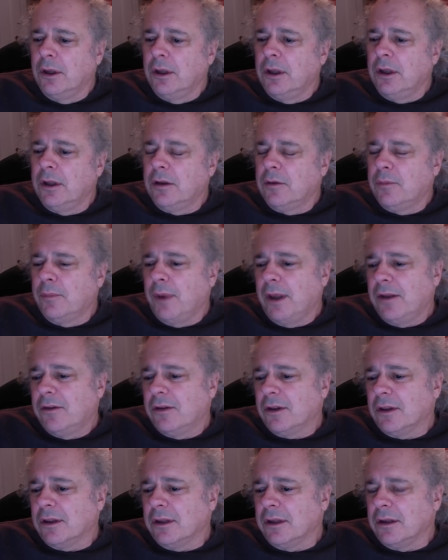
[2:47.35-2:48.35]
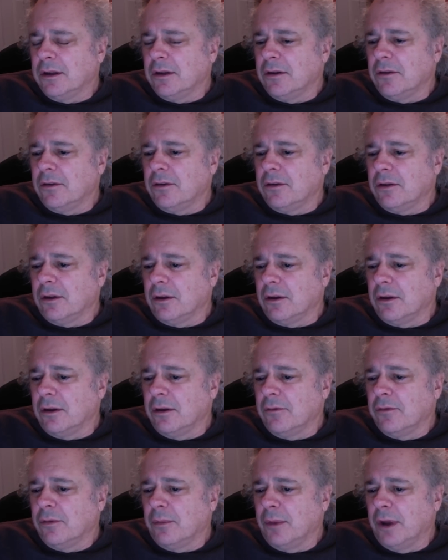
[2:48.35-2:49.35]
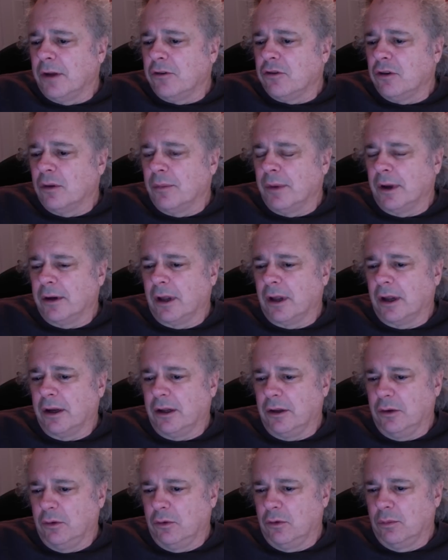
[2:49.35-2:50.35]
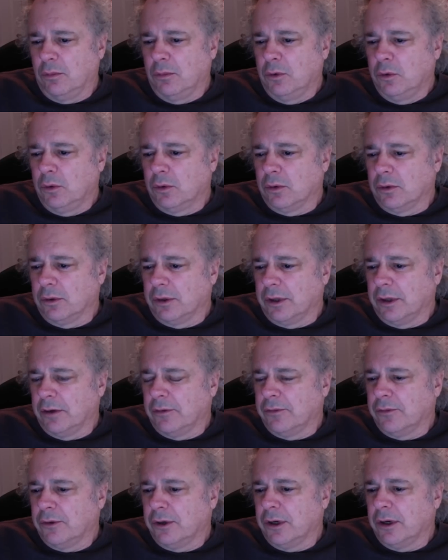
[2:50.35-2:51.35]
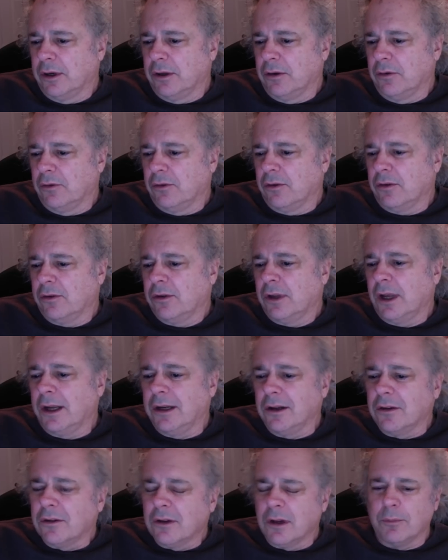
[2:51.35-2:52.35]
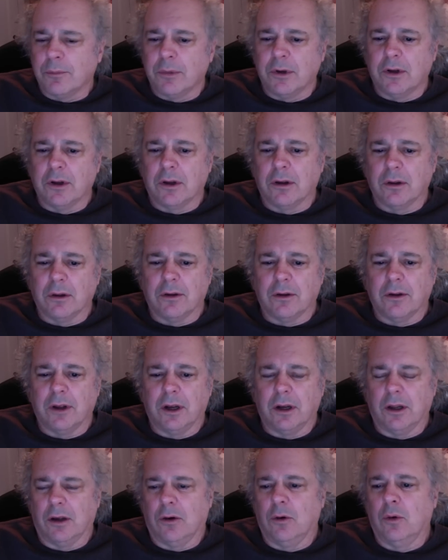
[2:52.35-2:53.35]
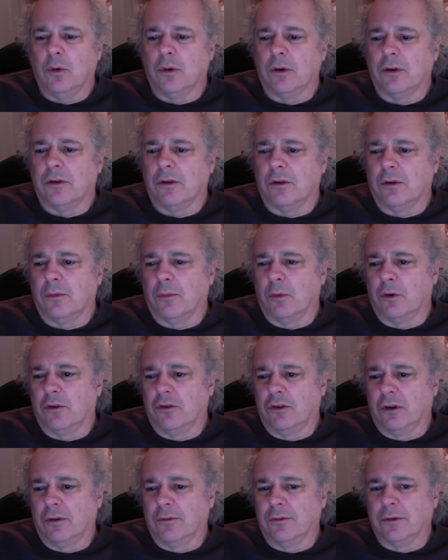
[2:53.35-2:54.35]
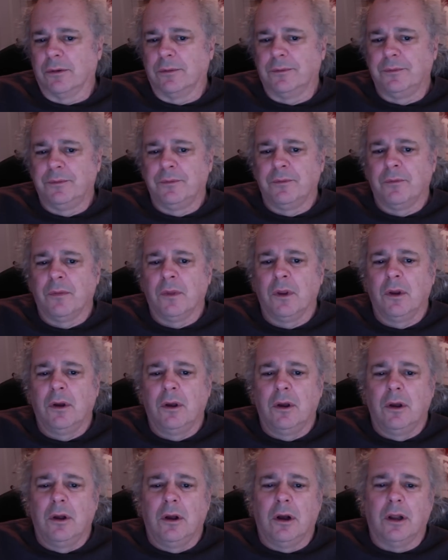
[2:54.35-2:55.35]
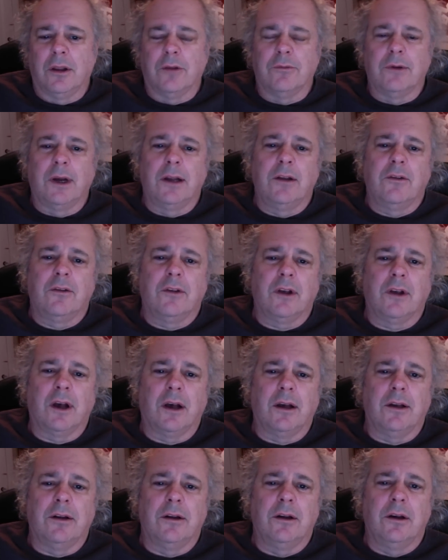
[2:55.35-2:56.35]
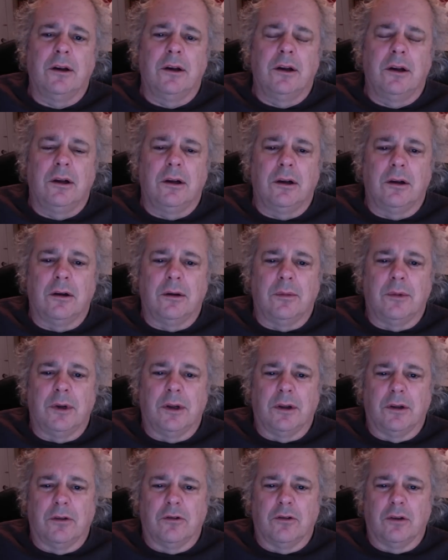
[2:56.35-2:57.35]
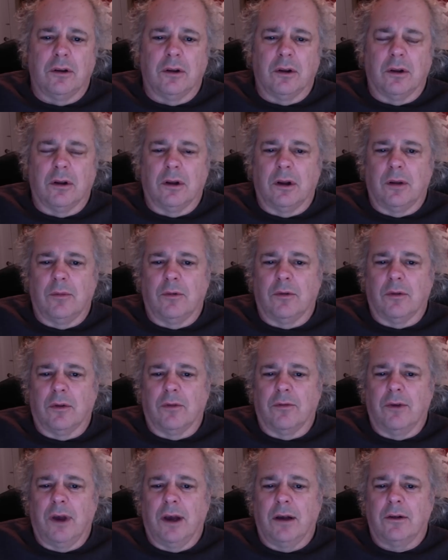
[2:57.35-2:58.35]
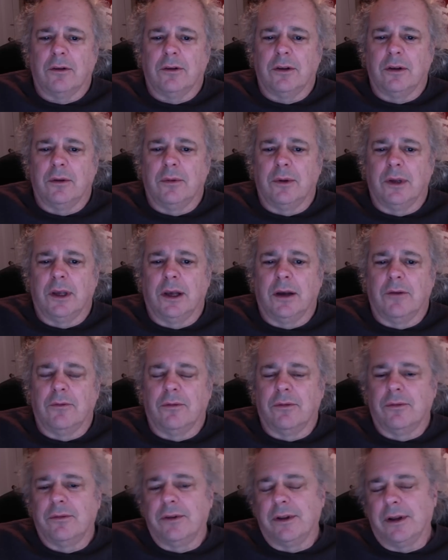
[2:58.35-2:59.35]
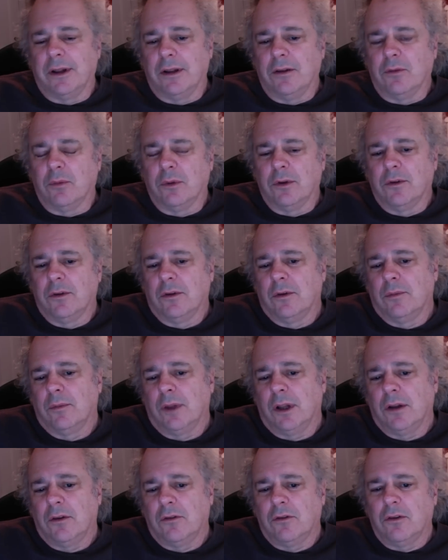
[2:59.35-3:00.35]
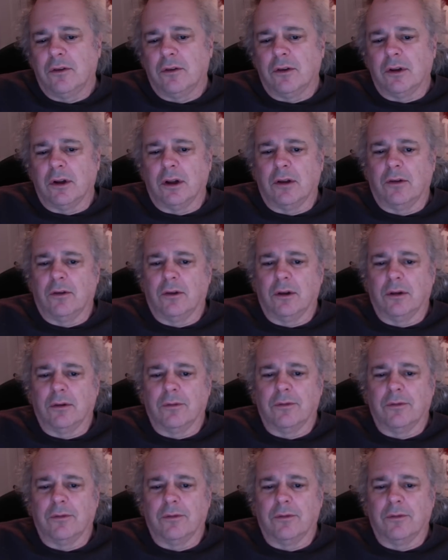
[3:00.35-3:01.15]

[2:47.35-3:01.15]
It basically is information about how to use Moodle and therefore how to use the site. It's not particular to any course, it's more general. On the right side, in addition to the names of the faculty, we have Today's Wisdom. That's just a nice little